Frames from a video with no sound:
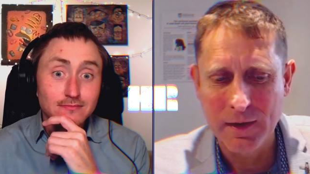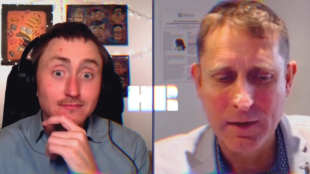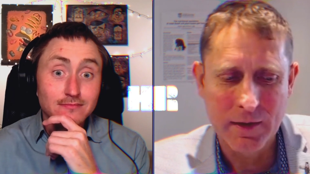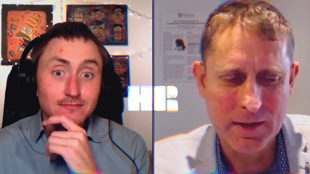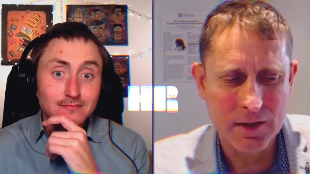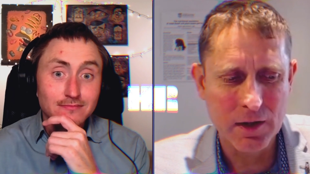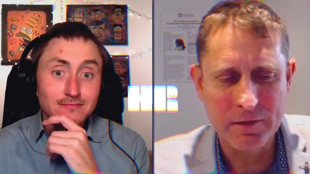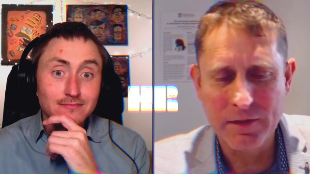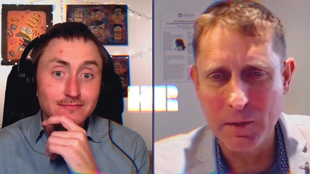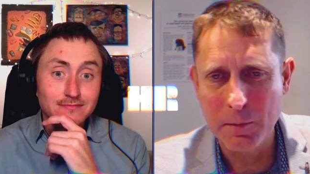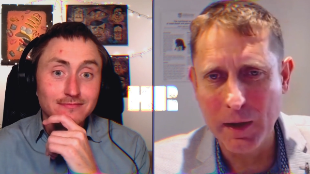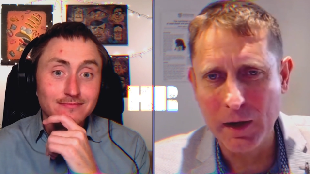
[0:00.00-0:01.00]
Speaker 1: That's the kind of
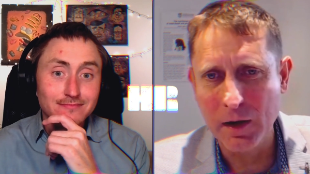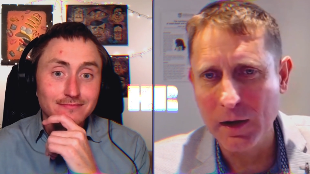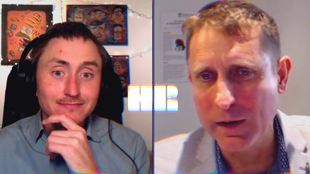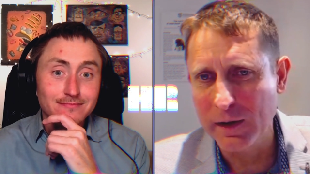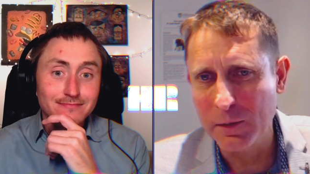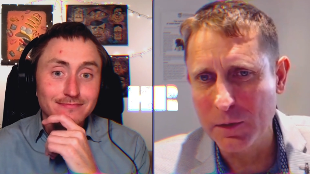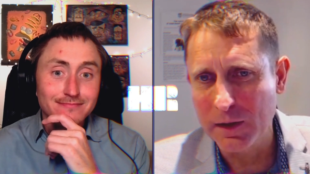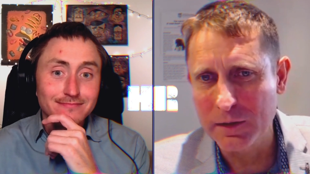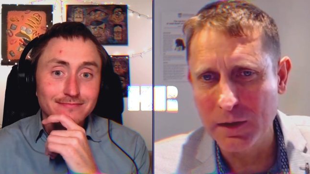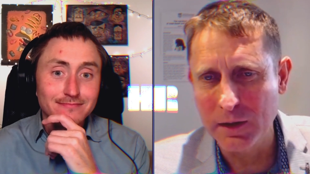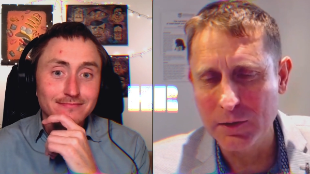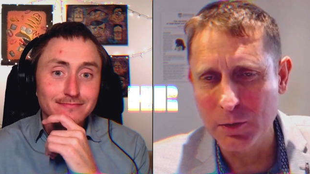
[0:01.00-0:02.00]
feedback I get when I
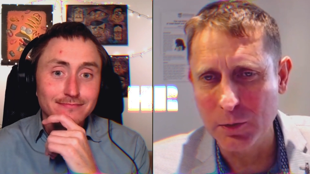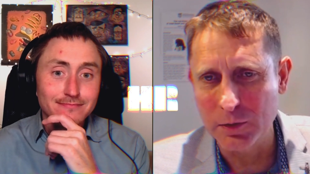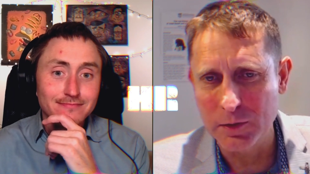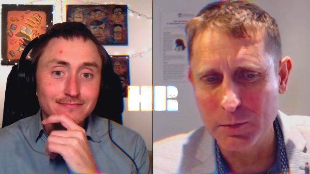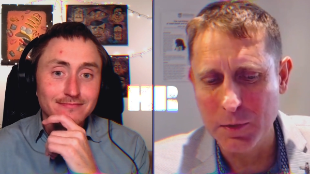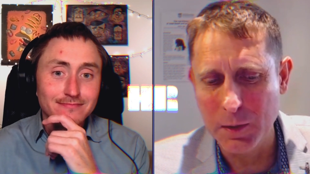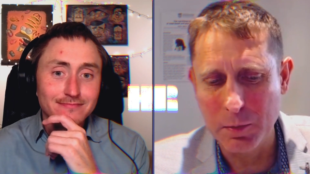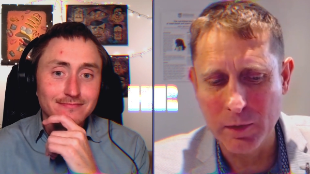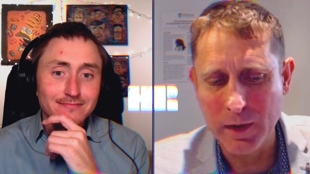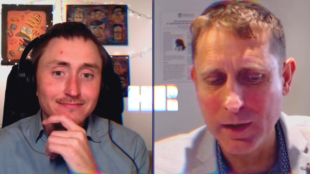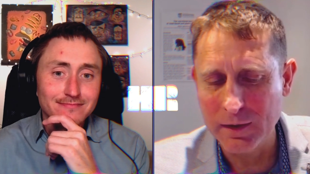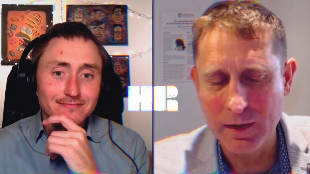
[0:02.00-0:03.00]
talk to people
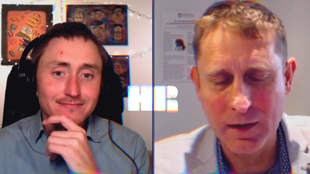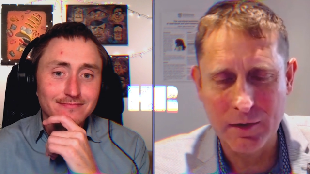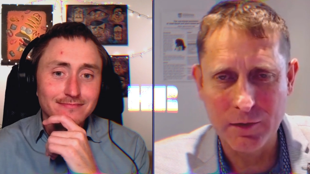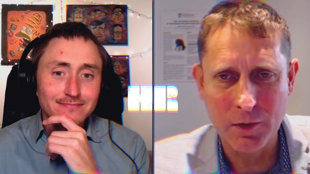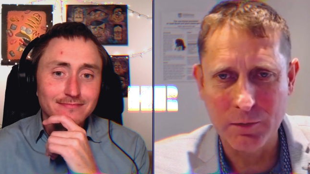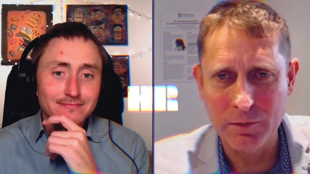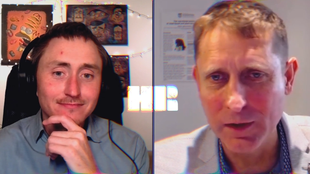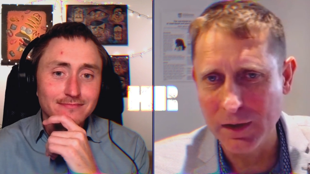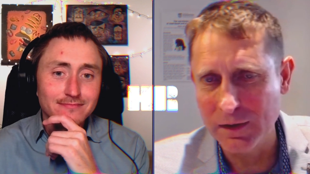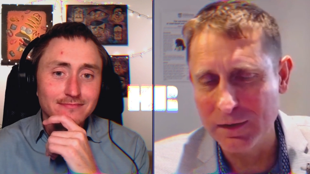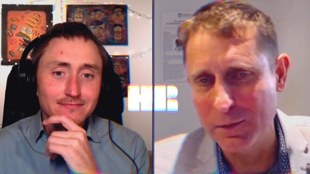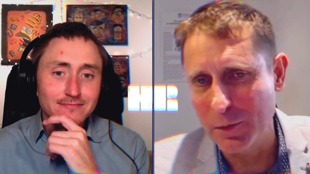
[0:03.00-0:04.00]
that have gone
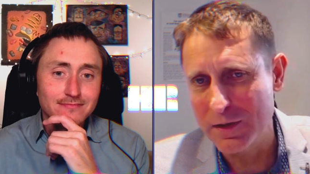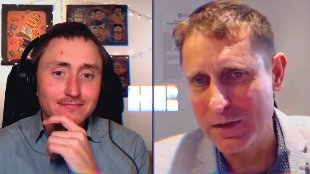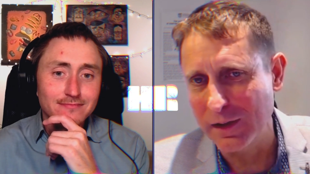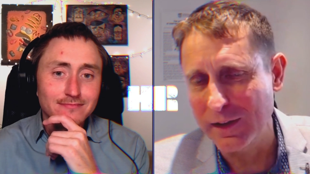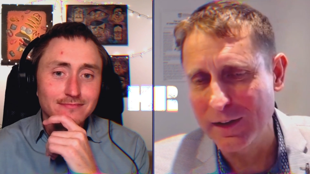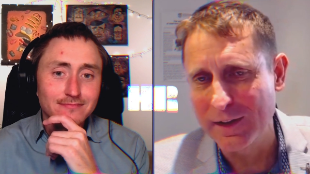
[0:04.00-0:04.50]
vegan recently.